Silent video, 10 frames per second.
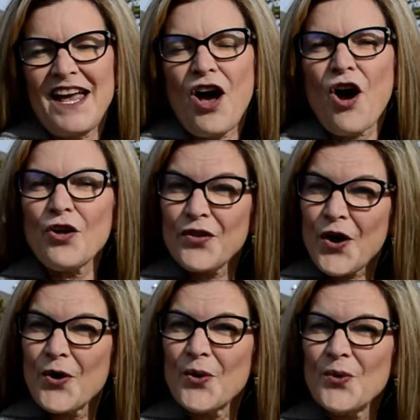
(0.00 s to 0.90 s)

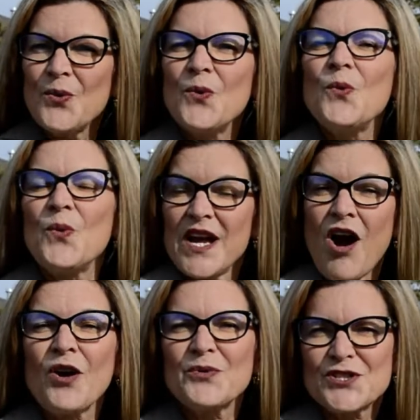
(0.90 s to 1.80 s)
Although we
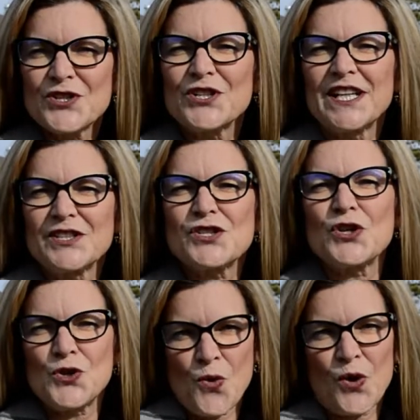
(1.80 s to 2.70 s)
are returning to
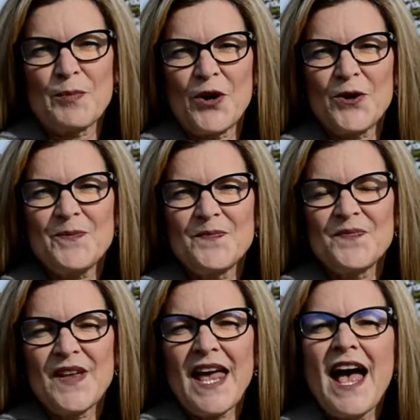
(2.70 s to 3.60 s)
normal,
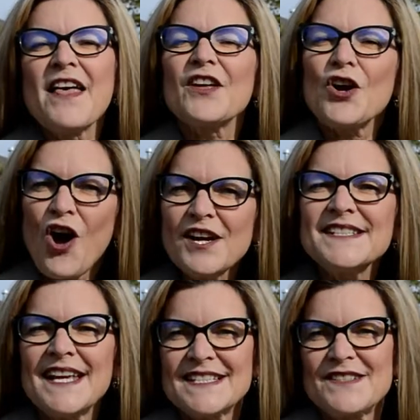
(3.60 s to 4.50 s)
the
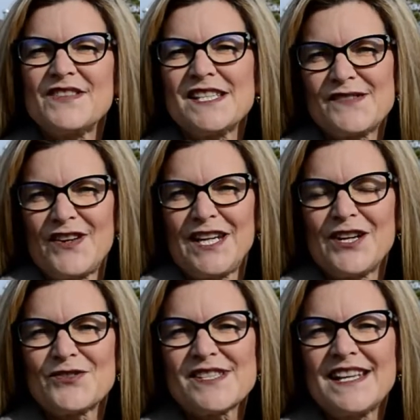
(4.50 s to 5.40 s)
content of these
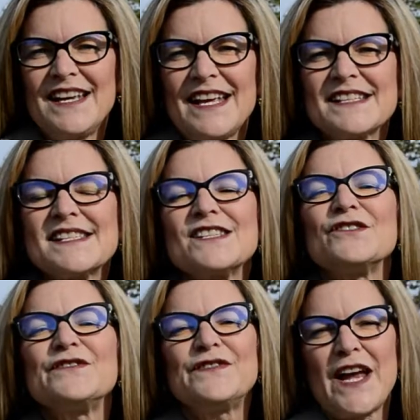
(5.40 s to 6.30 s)
videos is
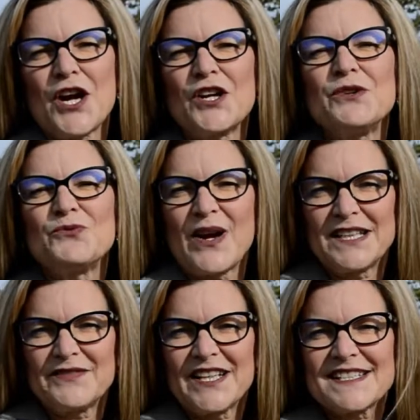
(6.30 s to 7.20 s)
still very
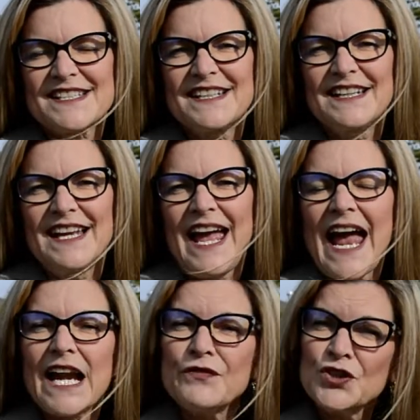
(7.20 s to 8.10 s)
relevant.
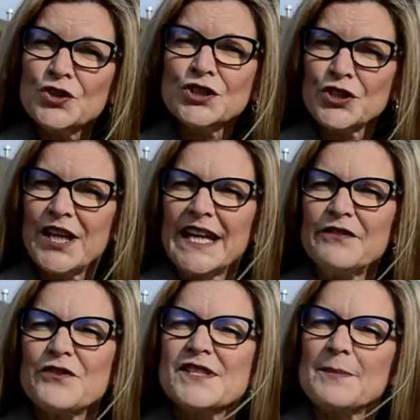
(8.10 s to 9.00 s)
And if you're looking
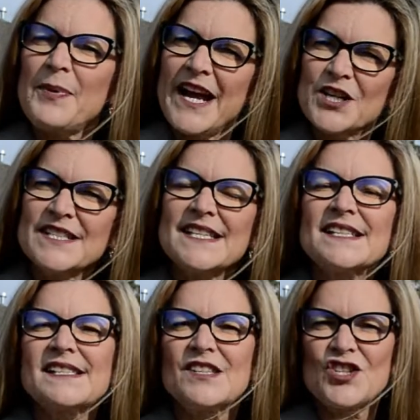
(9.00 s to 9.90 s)
for some
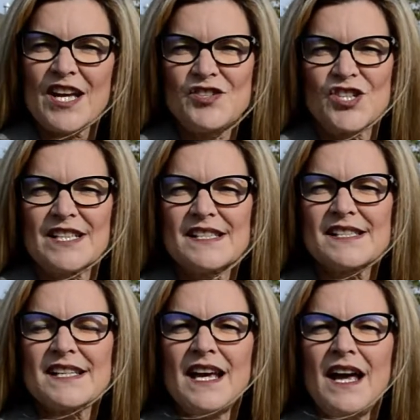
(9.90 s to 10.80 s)
parenting
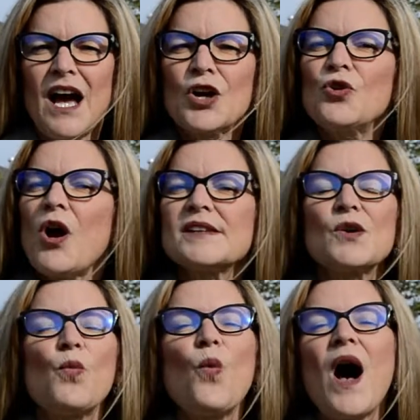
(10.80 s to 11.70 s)
suggestions across a
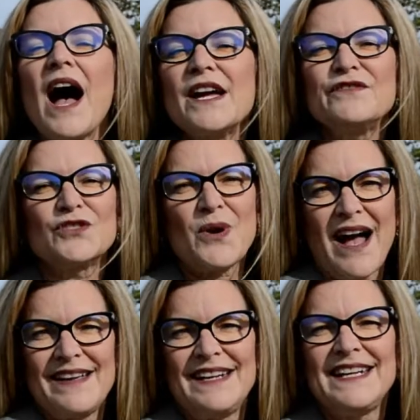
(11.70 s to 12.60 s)
wide
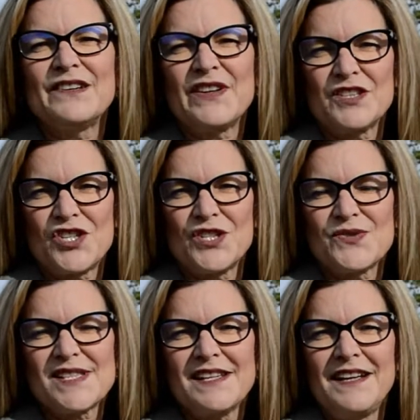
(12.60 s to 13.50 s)
variety of
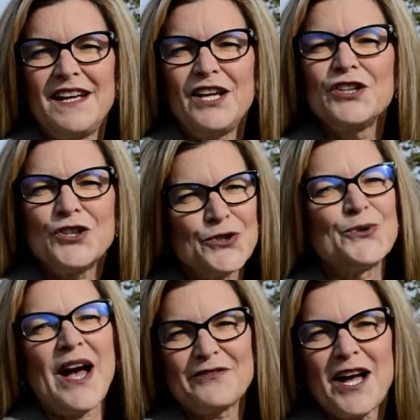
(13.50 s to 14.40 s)
issues, you
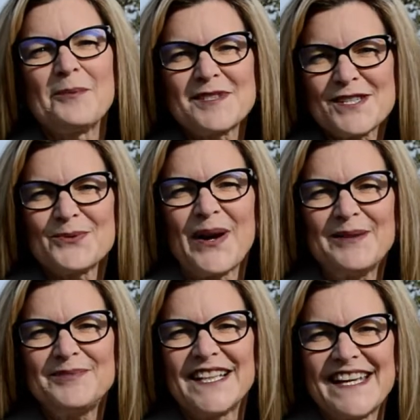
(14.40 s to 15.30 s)
have come to the
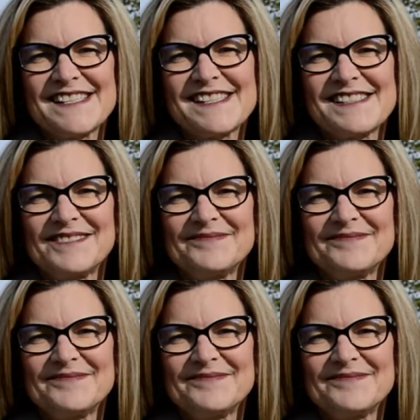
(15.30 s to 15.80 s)
right place.